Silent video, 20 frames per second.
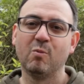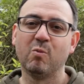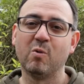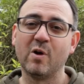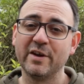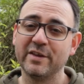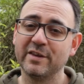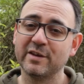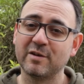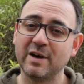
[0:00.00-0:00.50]

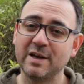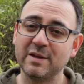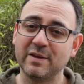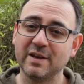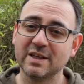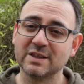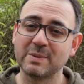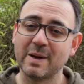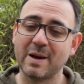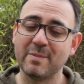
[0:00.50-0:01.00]
One of the great
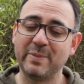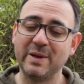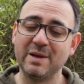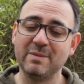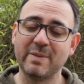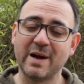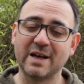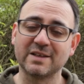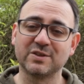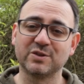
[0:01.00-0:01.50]
things about
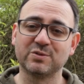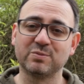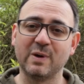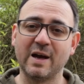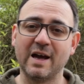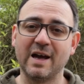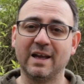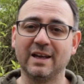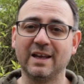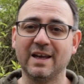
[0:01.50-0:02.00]
beanbags as
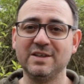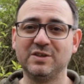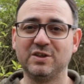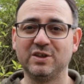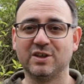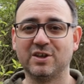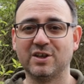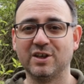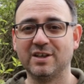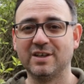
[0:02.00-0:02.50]
well is
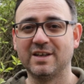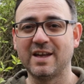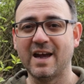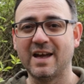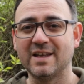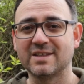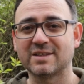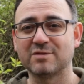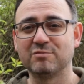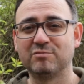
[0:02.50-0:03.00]
you can
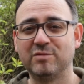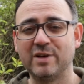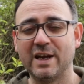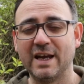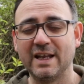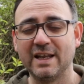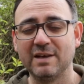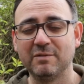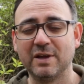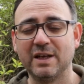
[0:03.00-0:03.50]
get really,